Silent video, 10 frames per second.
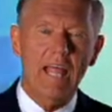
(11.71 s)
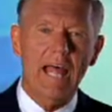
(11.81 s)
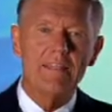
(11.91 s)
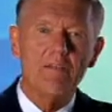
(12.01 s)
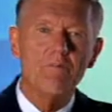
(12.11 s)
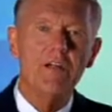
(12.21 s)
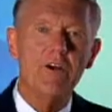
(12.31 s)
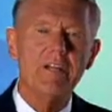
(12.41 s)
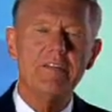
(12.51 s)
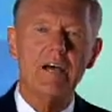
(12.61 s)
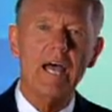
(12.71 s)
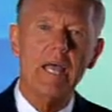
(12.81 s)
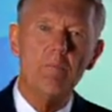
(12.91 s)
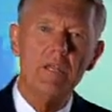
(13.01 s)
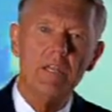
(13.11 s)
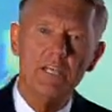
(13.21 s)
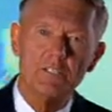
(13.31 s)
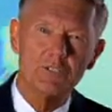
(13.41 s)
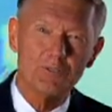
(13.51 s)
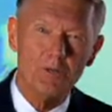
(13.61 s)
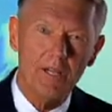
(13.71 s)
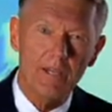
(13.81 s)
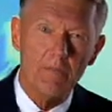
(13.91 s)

At the very time in history